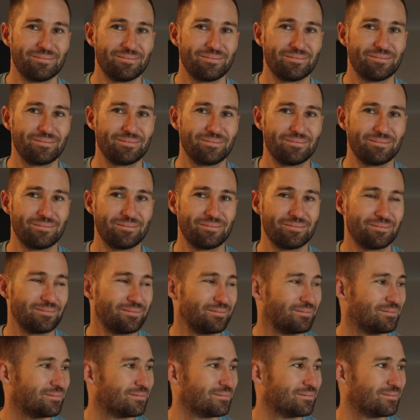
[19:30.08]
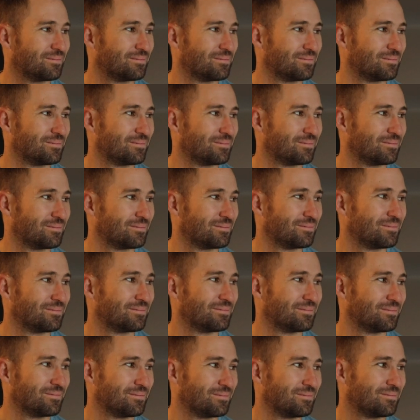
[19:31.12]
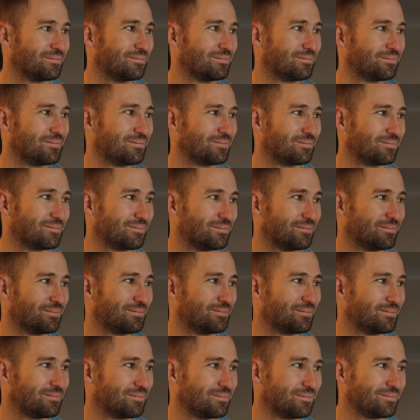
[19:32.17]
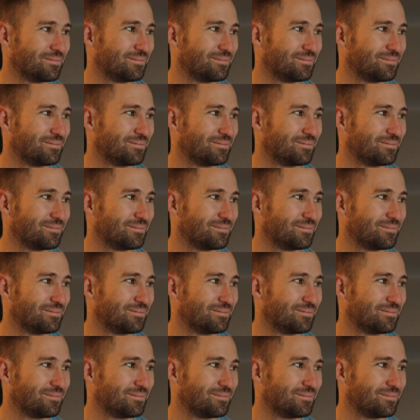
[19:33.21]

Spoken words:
This person isn't speaking.